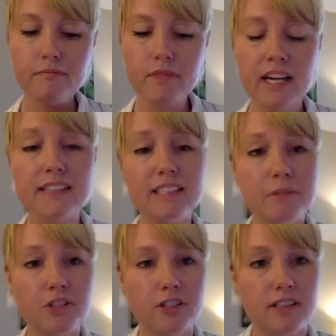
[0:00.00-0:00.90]
As I
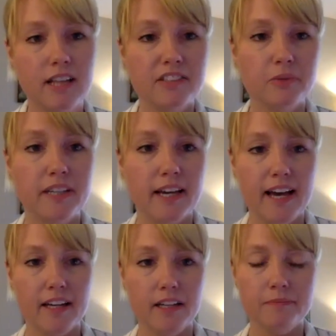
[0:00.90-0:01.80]
mentioned last week,
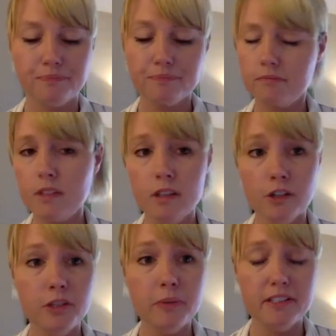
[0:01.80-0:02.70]
or
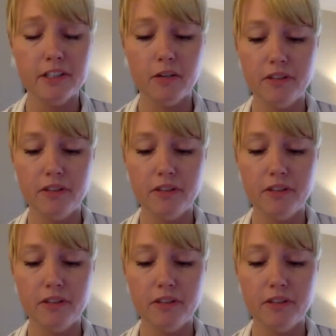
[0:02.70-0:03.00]
2 weeks ago,